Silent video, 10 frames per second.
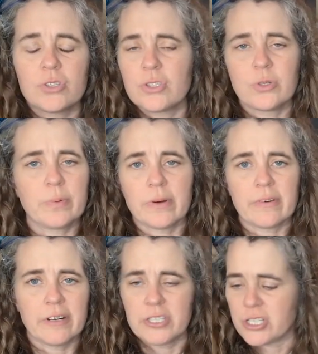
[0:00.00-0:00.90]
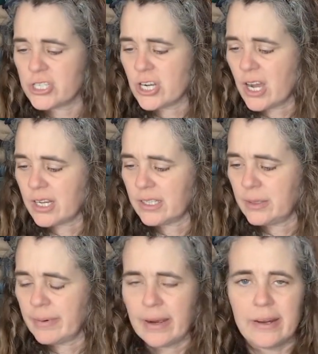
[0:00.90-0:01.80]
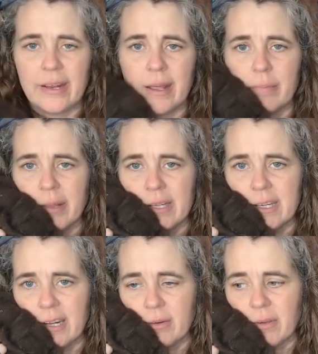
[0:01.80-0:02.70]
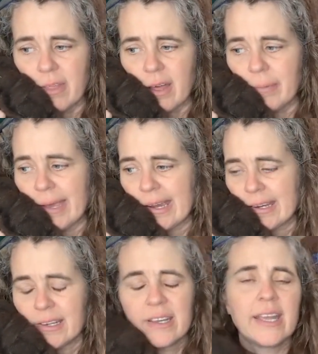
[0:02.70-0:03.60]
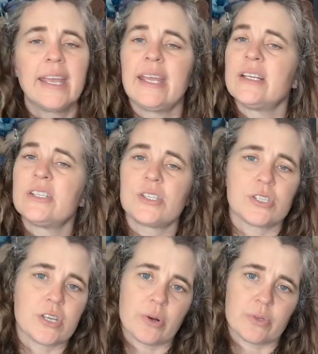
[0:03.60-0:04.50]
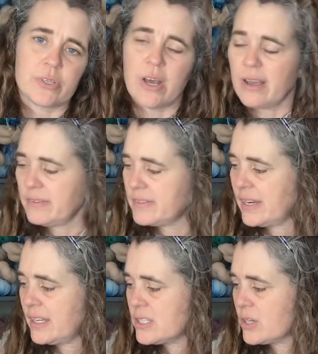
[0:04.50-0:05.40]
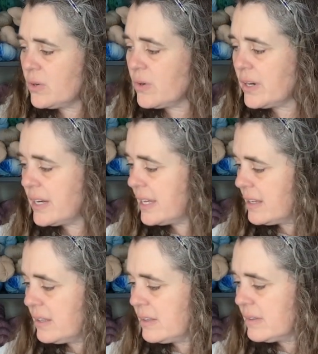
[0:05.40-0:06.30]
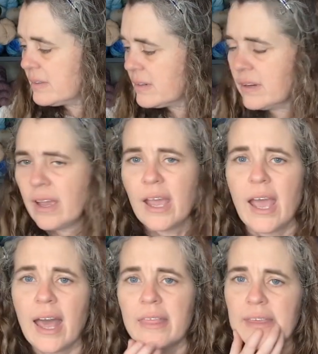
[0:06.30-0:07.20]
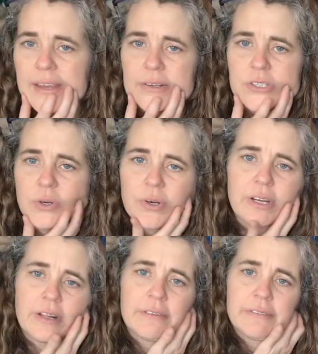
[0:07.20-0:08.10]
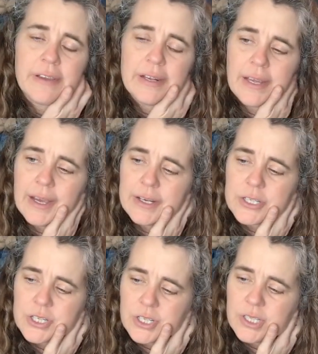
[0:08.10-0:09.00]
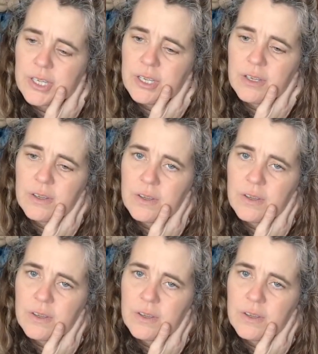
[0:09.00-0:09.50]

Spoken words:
super rich chocolatey brown, and I blended it with alpaca. So soft. It's a Corriedale. I think it was Corriedale Fin, actually,